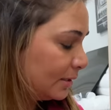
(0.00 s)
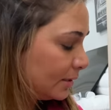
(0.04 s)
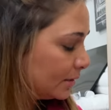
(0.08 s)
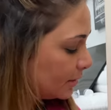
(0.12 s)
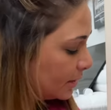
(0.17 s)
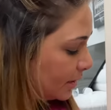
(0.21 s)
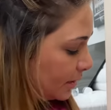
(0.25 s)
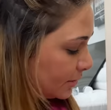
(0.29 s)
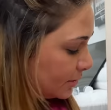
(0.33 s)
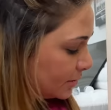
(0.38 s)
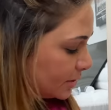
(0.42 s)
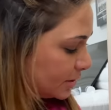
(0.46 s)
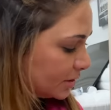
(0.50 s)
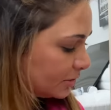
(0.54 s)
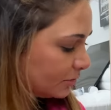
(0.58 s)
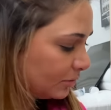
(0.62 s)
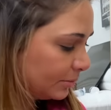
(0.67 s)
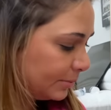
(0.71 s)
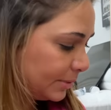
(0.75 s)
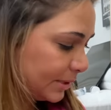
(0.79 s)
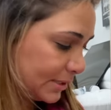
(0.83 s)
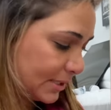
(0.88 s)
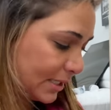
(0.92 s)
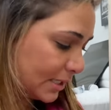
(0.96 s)
for
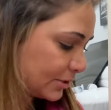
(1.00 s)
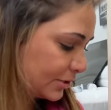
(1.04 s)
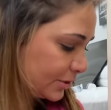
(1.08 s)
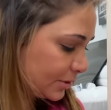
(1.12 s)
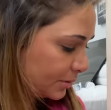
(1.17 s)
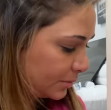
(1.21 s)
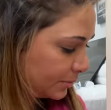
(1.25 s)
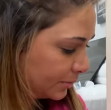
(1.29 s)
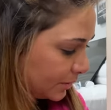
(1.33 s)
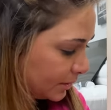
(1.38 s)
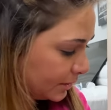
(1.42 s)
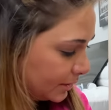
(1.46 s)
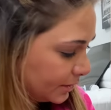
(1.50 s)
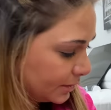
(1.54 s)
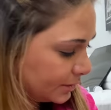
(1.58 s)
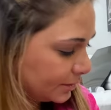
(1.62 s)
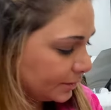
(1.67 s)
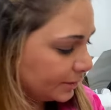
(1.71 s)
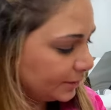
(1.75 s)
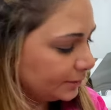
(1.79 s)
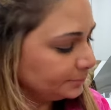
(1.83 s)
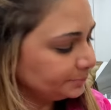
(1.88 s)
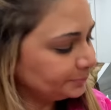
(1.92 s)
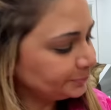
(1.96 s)
me is actually really
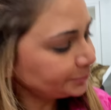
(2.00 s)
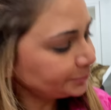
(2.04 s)
good.